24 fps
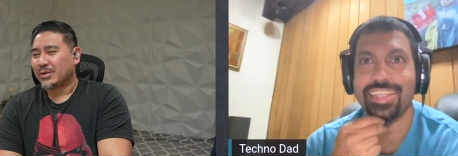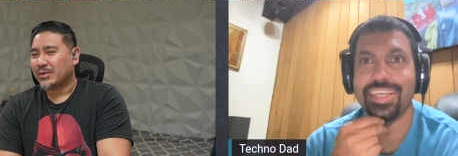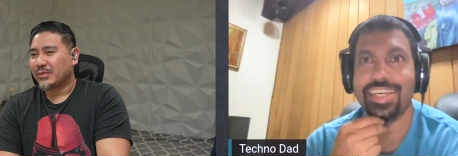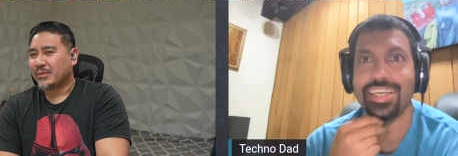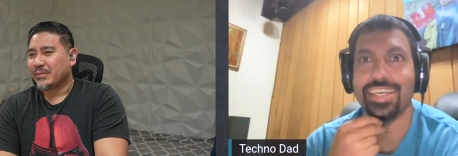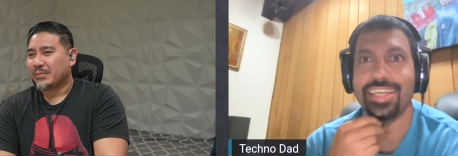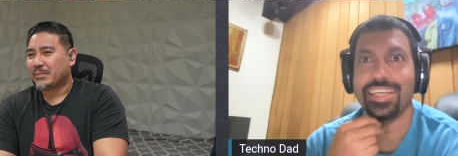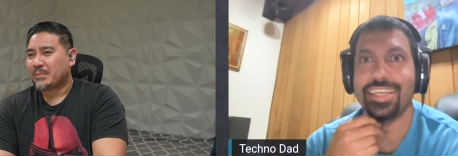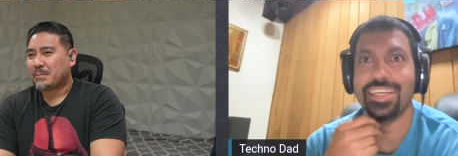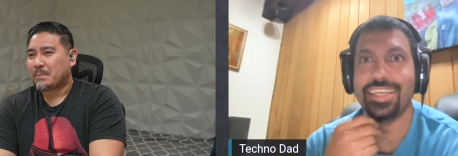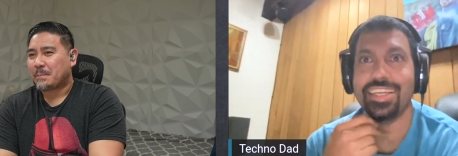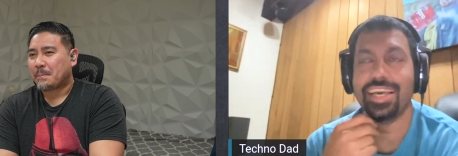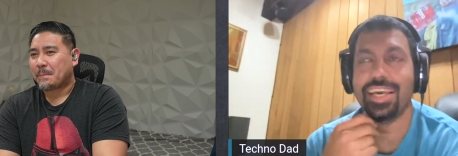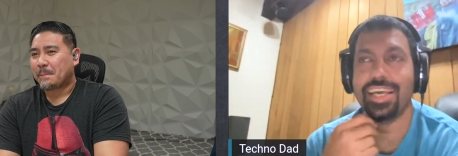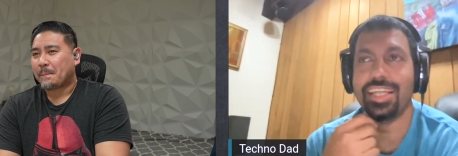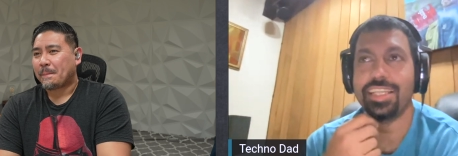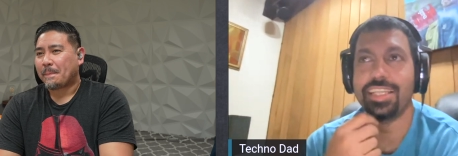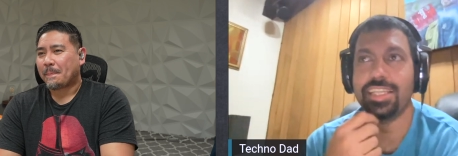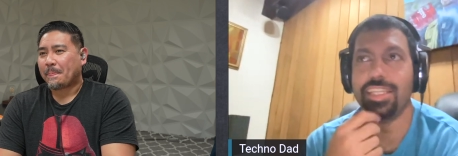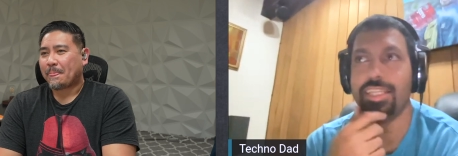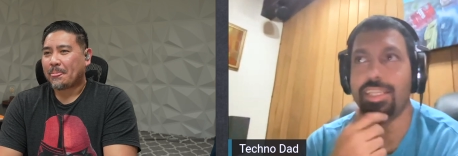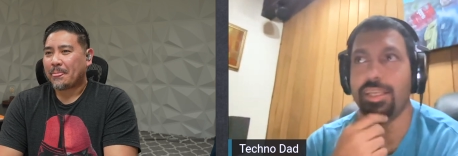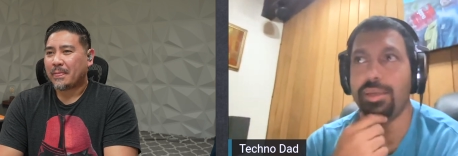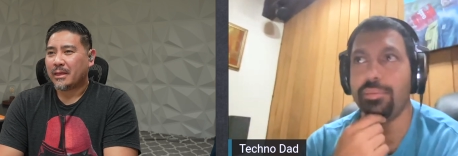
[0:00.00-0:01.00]
Speaker 1: then
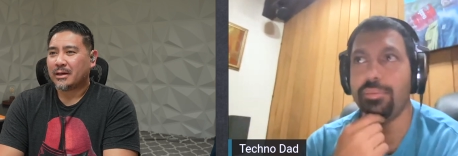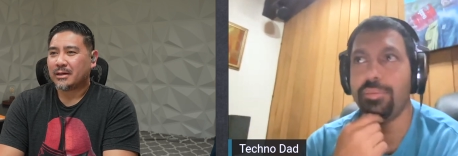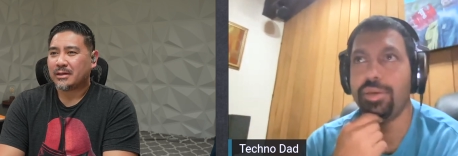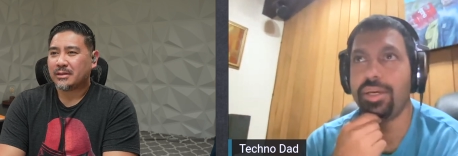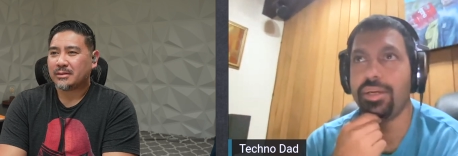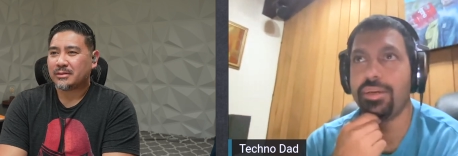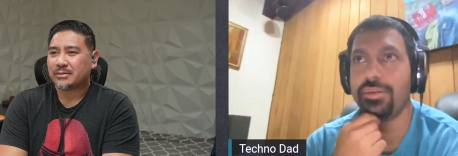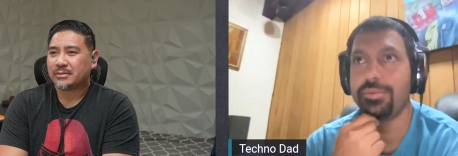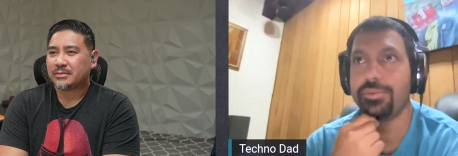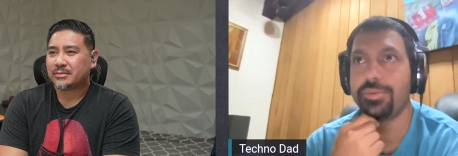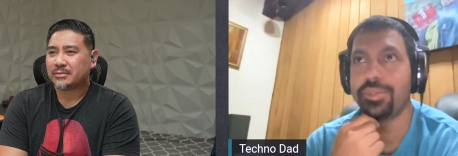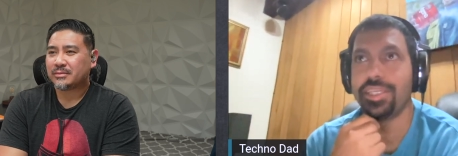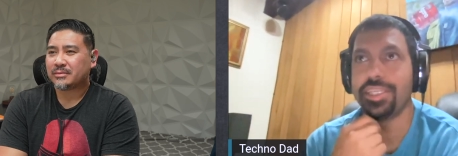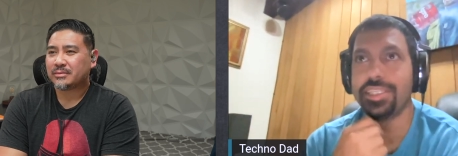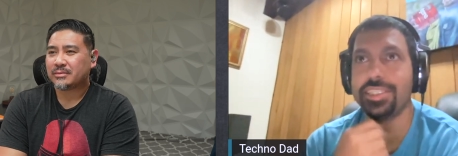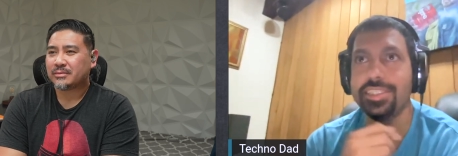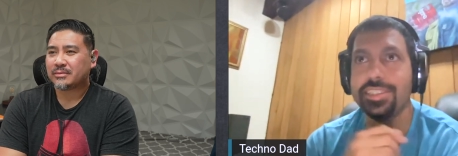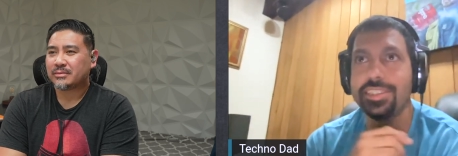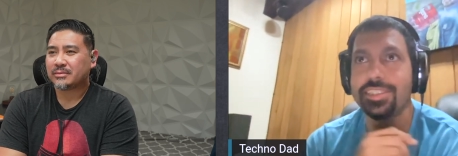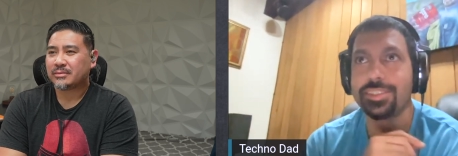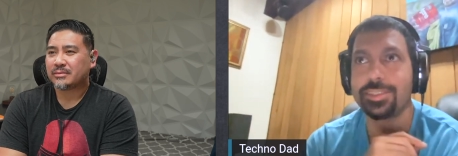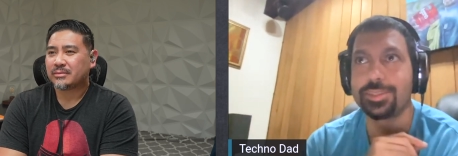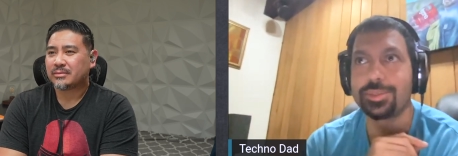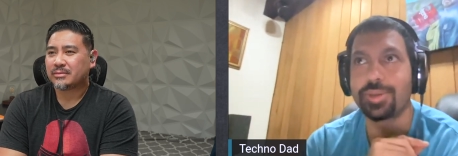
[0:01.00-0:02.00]
the amount when I
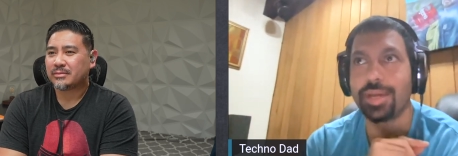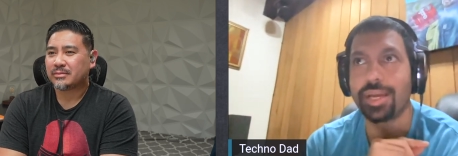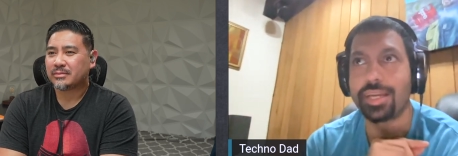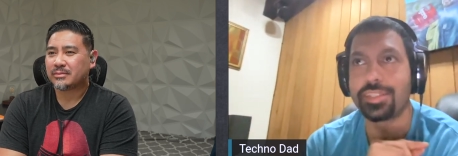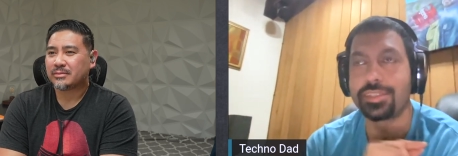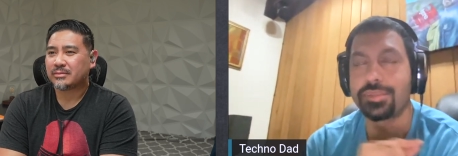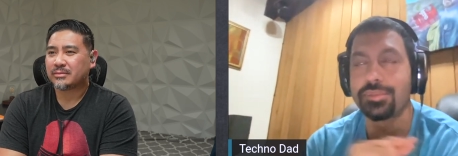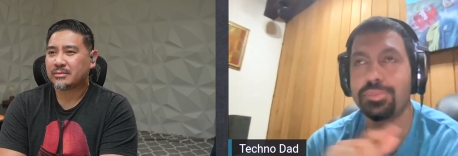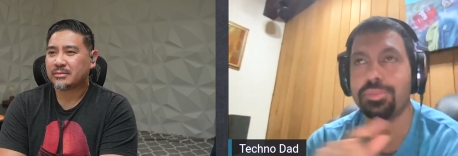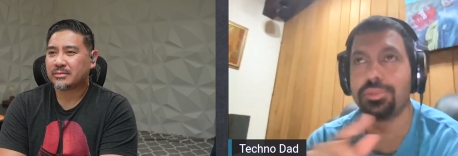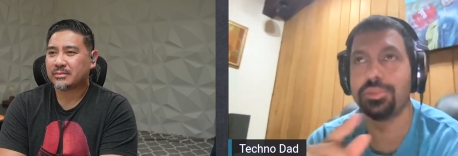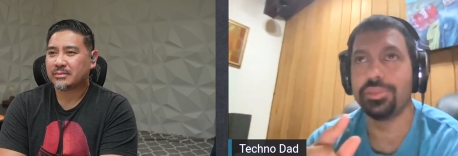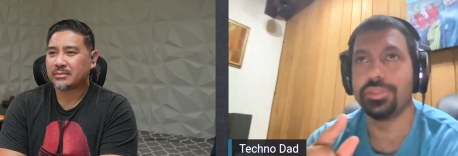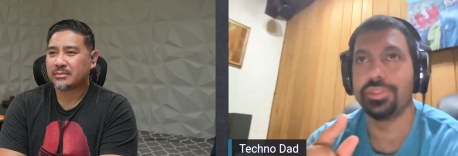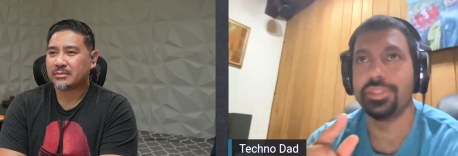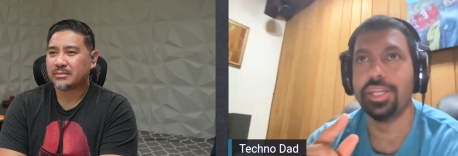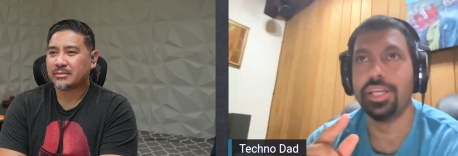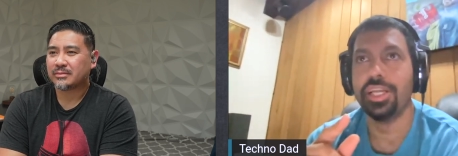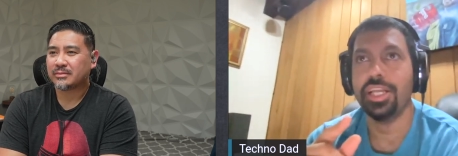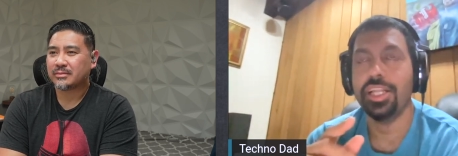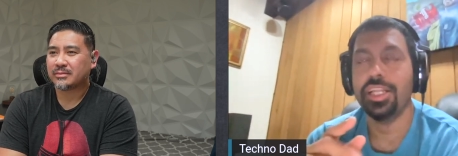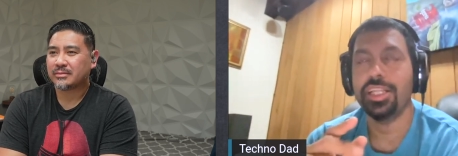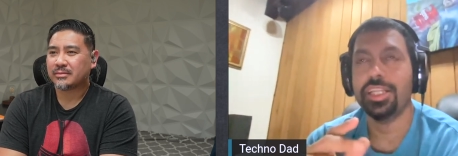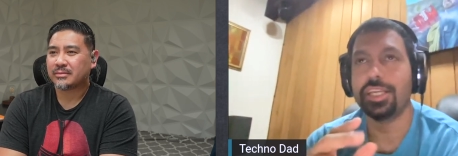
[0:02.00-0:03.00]
did the tractor pull,
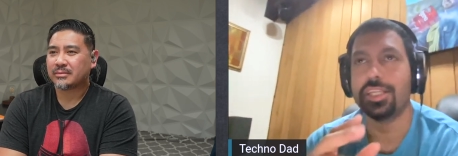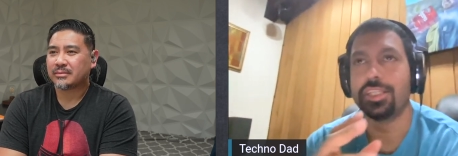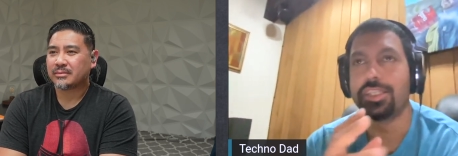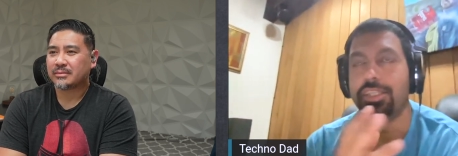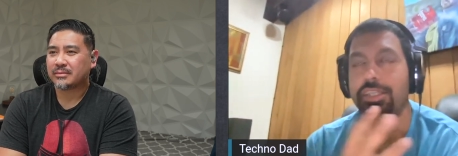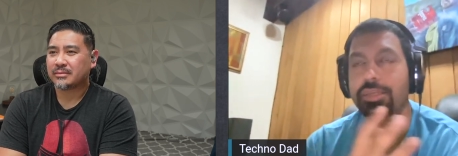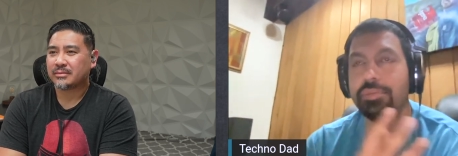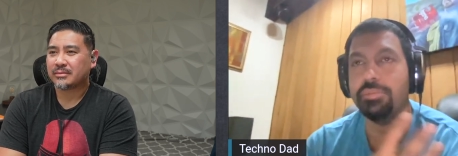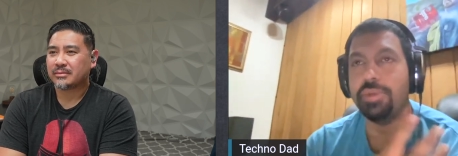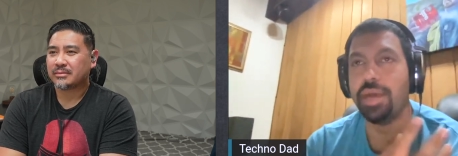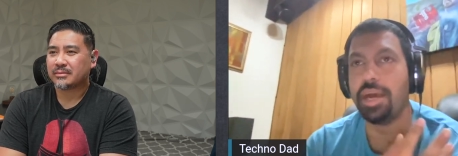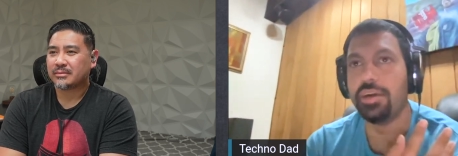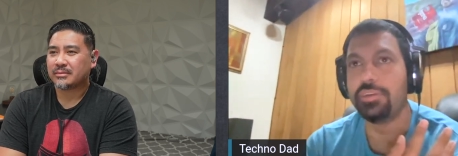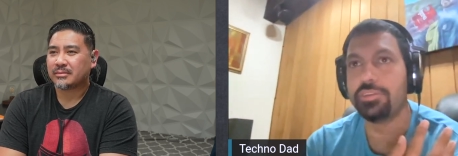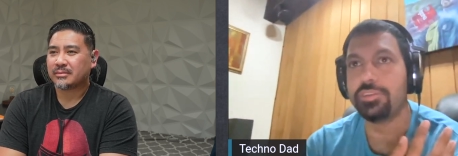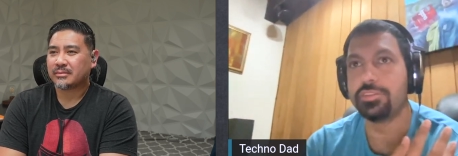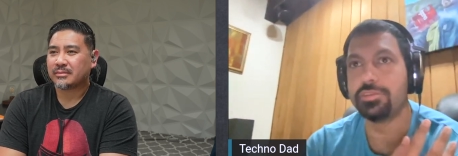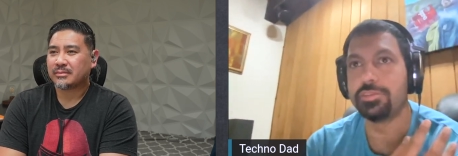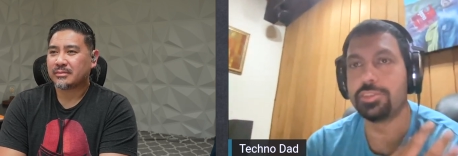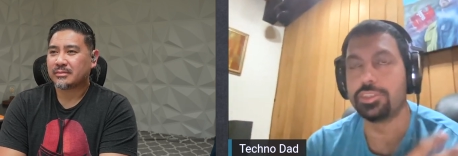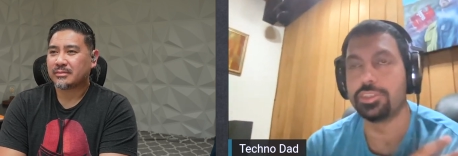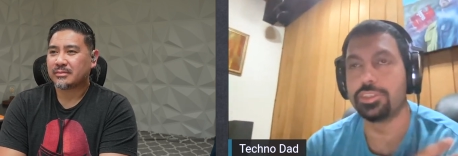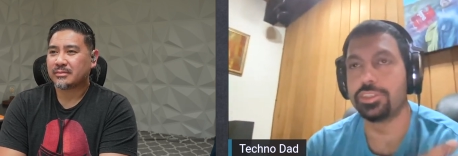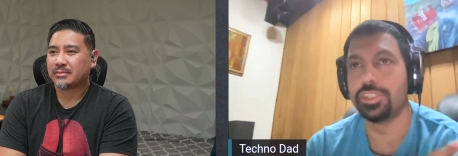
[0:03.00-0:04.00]
like the amount
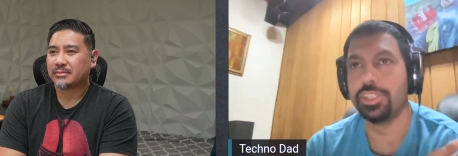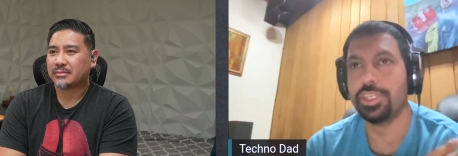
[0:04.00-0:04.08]
of